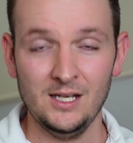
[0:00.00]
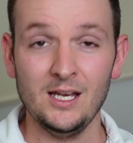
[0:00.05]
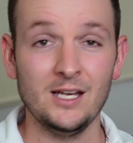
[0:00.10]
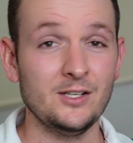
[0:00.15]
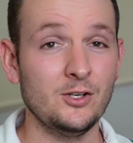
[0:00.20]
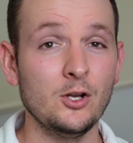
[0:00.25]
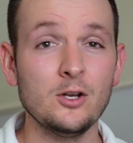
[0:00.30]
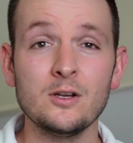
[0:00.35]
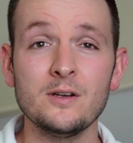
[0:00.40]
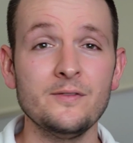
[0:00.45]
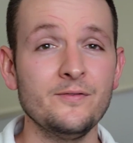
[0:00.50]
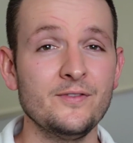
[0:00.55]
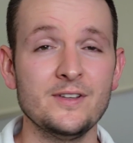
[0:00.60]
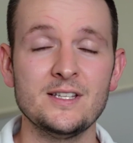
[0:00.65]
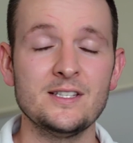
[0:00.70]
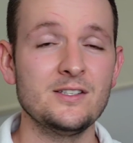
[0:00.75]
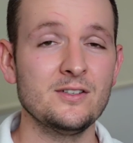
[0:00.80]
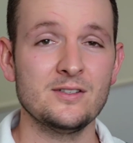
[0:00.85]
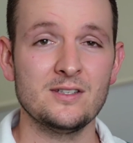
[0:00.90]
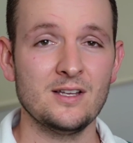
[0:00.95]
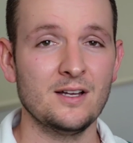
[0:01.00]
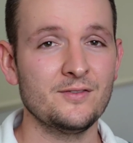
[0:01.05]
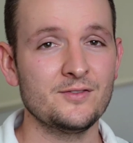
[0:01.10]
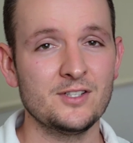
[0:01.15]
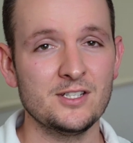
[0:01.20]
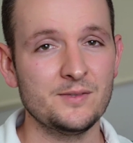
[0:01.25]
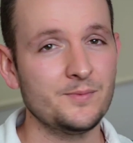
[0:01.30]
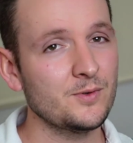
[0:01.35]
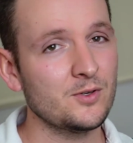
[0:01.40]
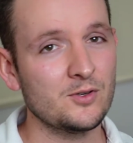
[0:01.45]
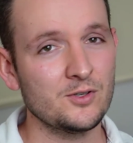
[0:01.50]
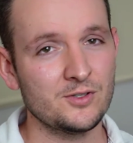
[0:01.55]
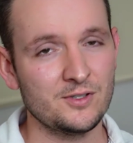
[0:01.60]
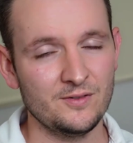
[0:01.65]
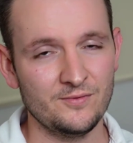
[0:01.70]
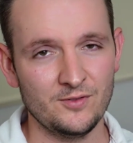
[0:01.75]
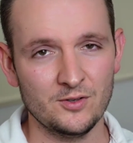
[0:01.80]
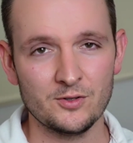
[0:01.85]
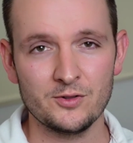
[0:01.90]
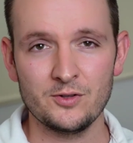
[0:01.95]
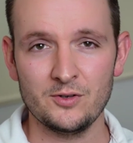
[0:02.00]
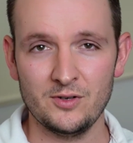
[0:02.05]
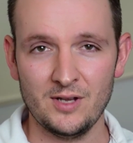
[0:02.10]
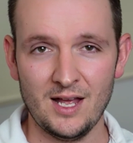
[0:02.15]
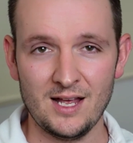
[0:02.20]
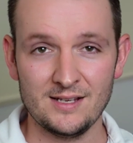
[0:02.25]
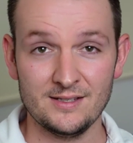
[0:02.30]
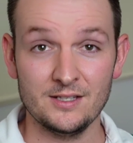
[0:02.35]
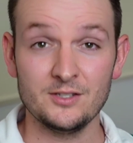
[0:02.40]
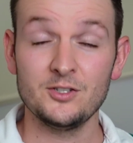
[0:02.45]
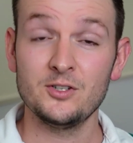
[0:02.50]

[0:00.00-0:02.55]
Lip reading: And don't convince yourself just because you've looked through your house that